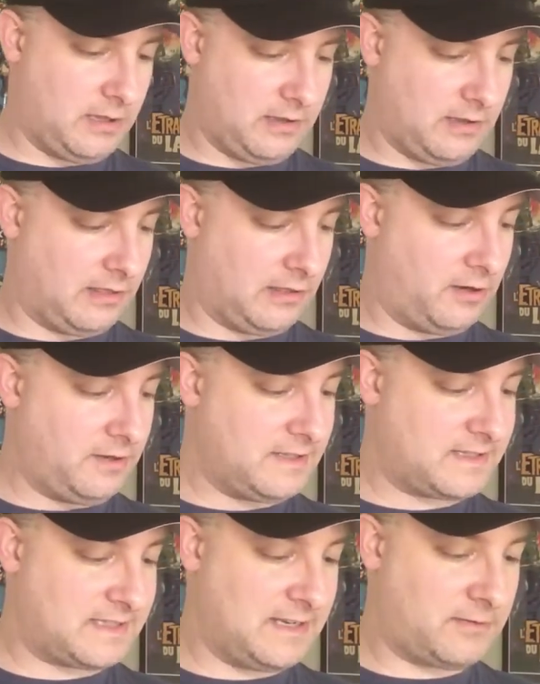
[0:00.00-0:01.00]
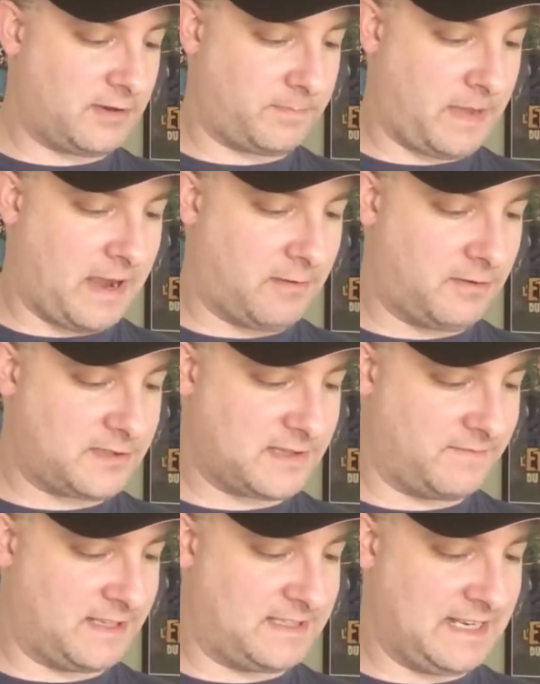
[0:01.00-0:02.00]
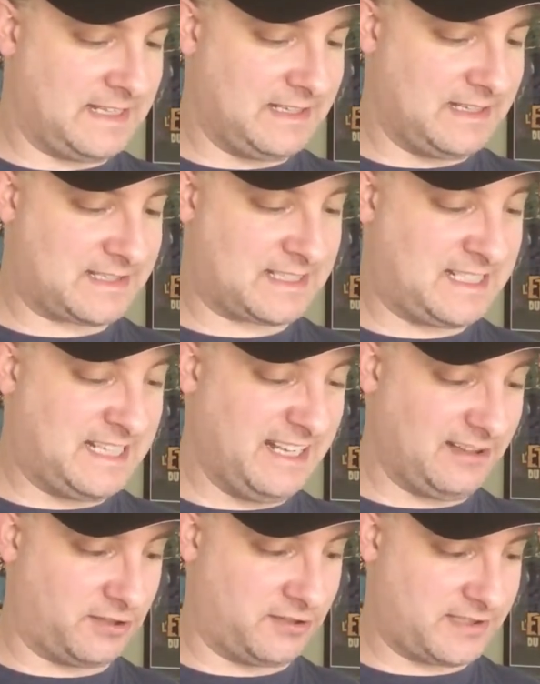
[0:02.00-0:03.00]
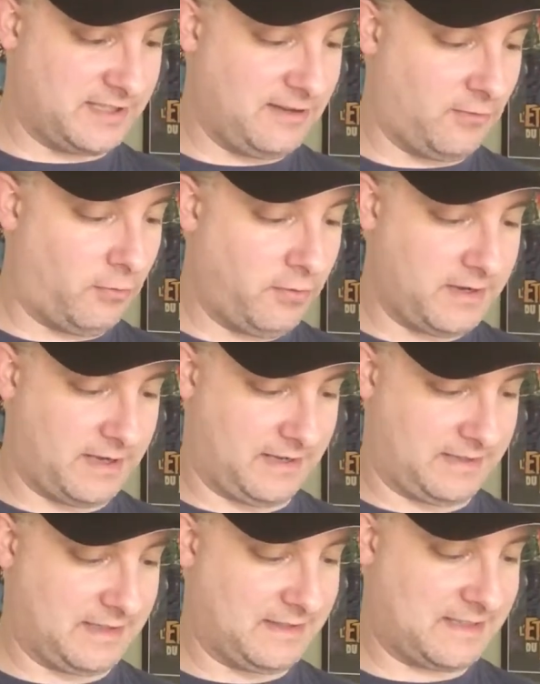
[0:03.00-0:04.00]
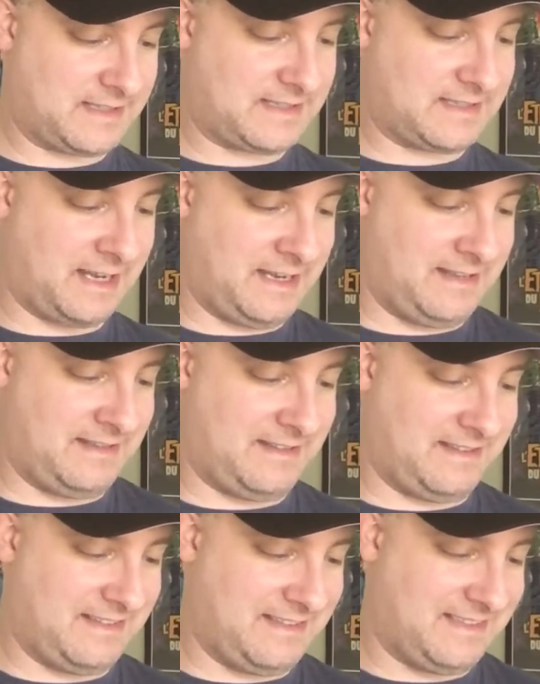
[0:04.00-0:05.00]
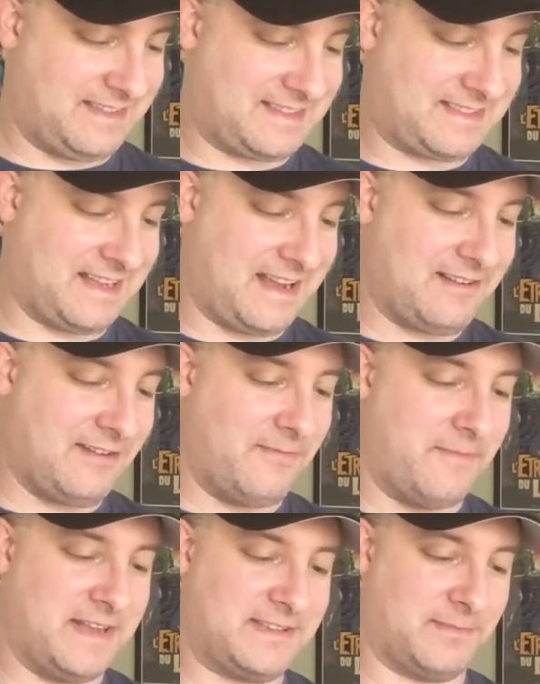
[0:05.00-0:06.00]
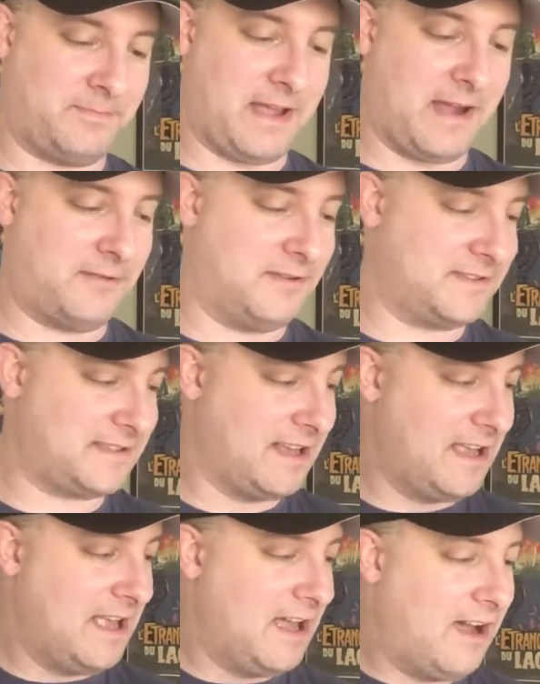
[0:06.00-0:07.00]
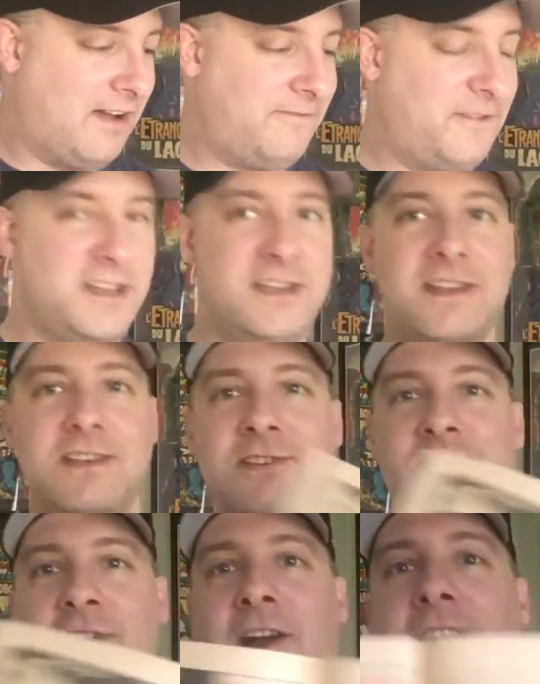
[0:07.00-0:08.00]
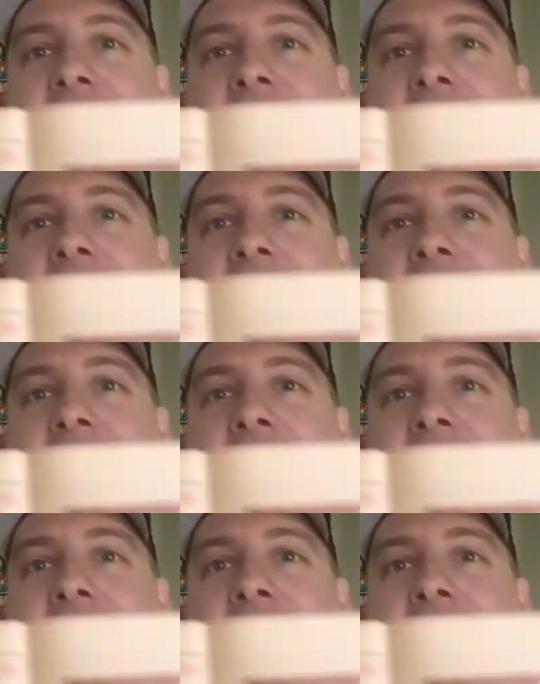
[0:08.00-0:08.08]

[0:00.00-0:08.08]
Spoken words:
Learn the secret powers of the deadliest killers in the Orient. The psycho-mental powers of the ninja.